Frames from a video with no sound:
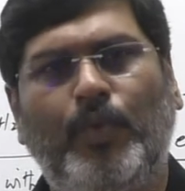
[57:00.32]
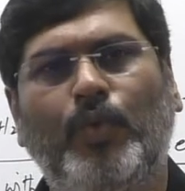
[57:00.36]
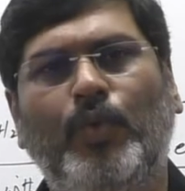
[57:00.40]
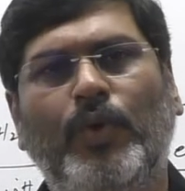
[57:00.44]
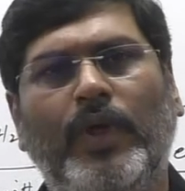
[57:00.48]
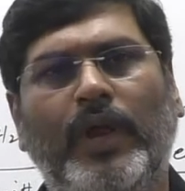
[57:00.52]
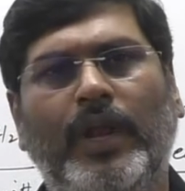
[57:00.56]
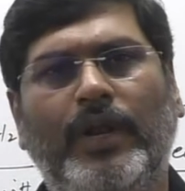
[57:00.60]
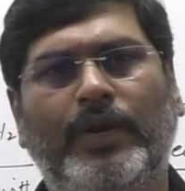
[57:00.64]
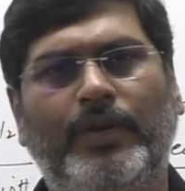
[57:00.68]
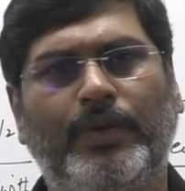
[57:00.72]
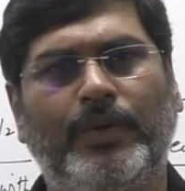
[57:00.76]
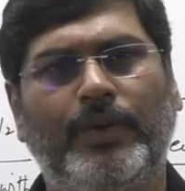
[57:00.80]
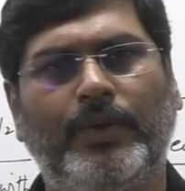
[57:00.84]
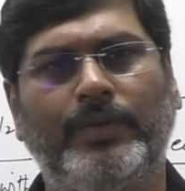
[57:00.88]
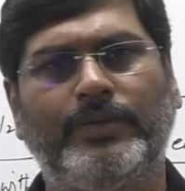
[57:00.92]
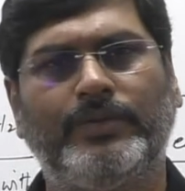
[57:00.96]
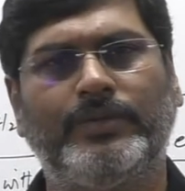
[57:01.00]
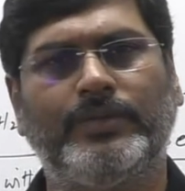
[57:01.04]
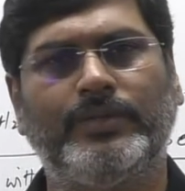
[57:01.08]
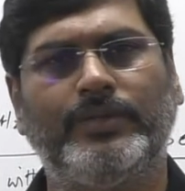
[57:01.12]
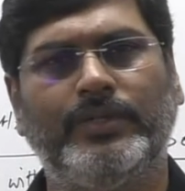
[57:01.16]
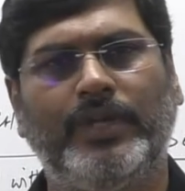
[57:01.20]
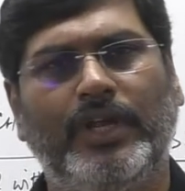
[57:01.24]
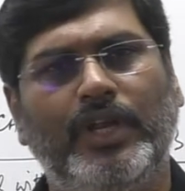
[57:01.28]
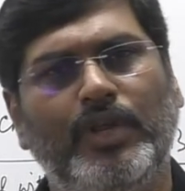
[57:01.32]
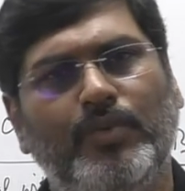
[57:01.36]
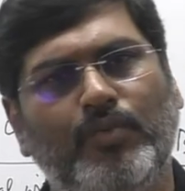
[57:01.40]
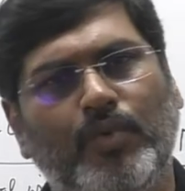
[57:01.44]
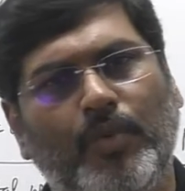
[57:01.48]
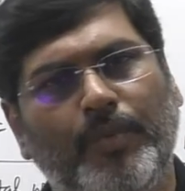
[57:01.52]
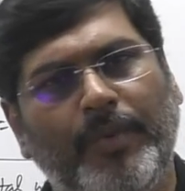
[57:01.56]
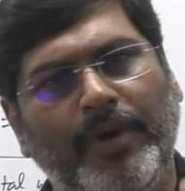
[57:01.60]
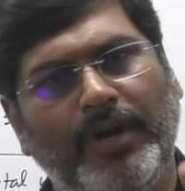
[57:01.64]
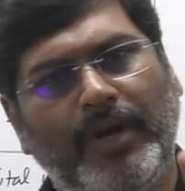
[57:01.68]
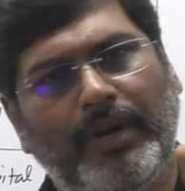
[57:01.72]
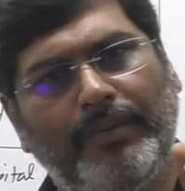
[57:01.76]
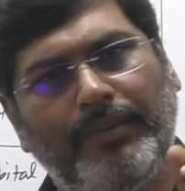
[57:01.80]
two electrons. There is
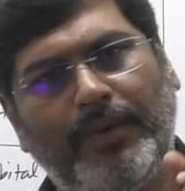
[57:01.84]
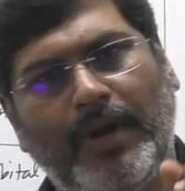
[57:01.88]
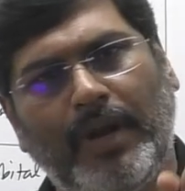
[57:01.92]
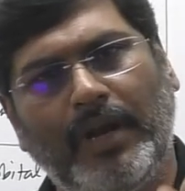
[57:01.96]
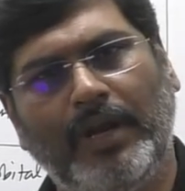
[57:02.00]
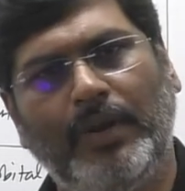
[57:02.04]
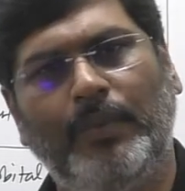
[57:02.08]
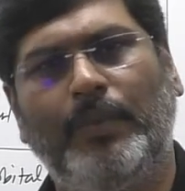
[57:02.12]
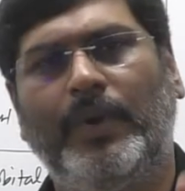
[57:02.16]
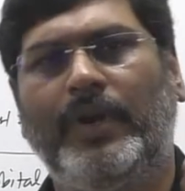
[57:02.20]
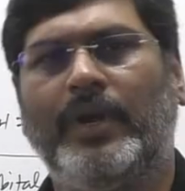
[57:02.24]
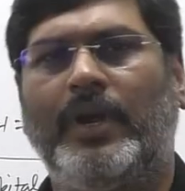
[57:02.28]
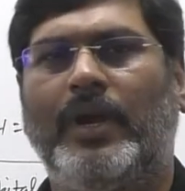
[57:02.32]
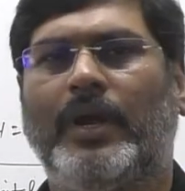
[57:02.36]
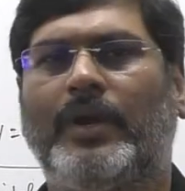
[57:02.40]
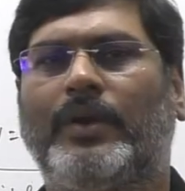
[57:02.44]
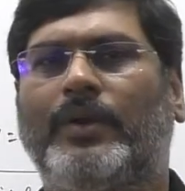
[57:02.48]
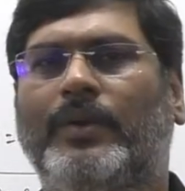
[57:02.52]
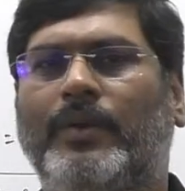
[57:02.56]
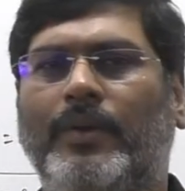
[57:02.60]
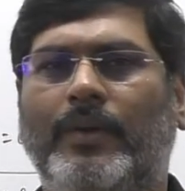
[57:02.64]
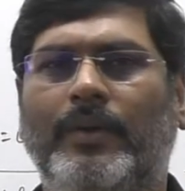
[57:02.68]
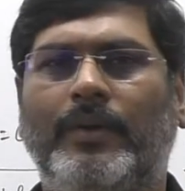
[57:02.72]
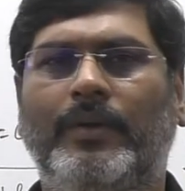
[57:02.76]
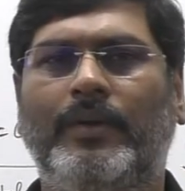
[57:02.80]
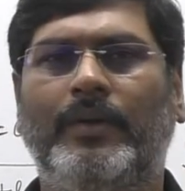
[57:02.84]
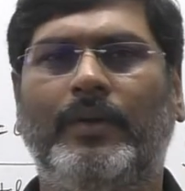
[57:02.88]
movement of only one electron.